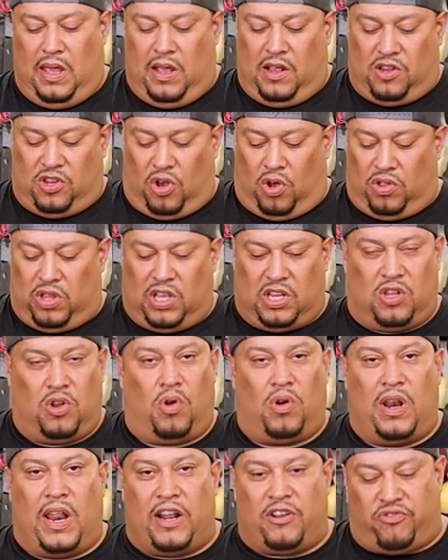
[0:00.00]
So there's
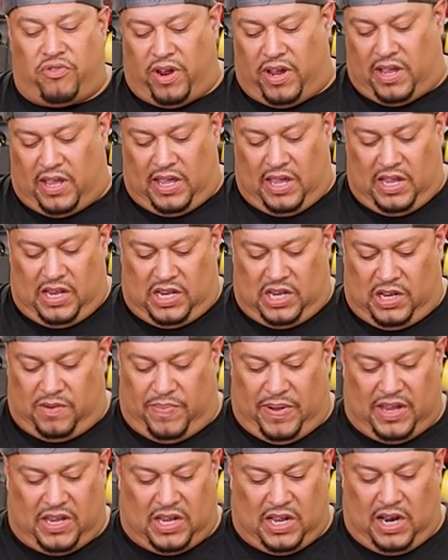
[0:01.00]
no electric. It's just
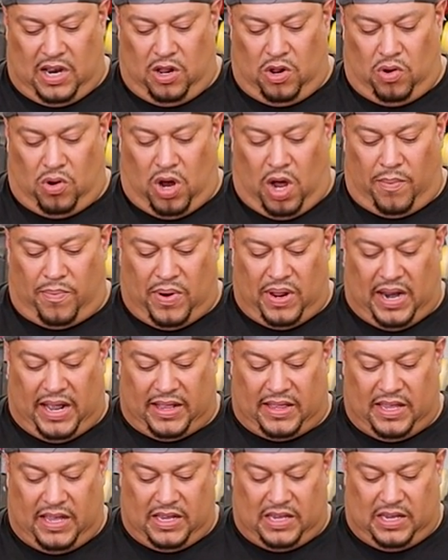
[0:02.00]
basically a little coupling
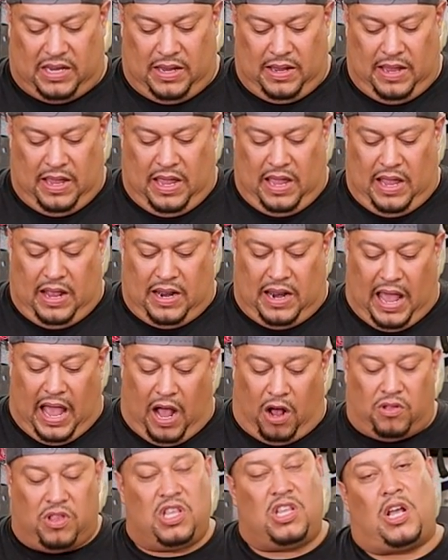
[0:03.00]
like this.
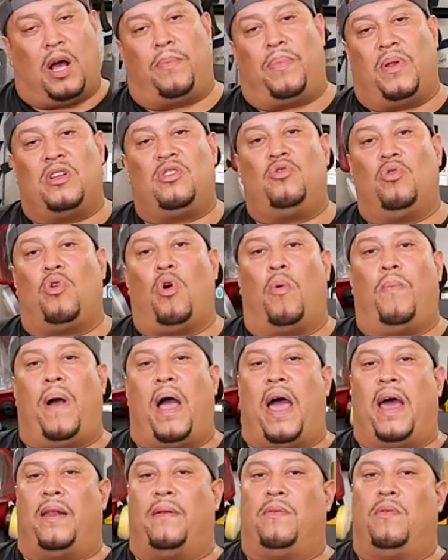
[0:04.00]
Now these couplings do go
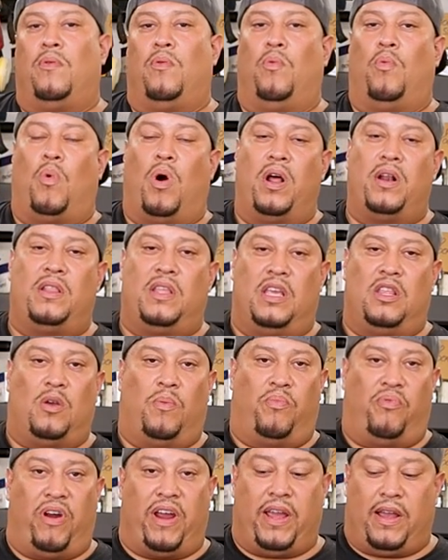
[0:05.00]
bad. One, they either
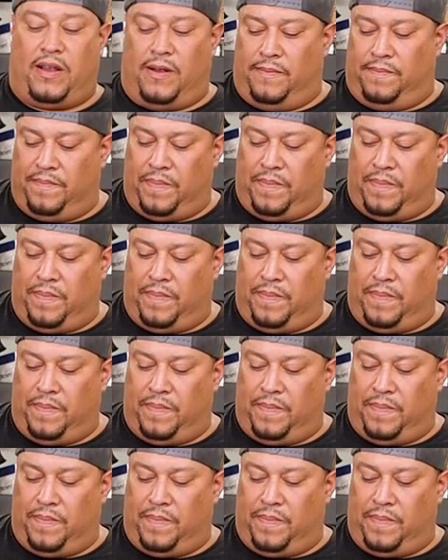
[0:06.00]
break.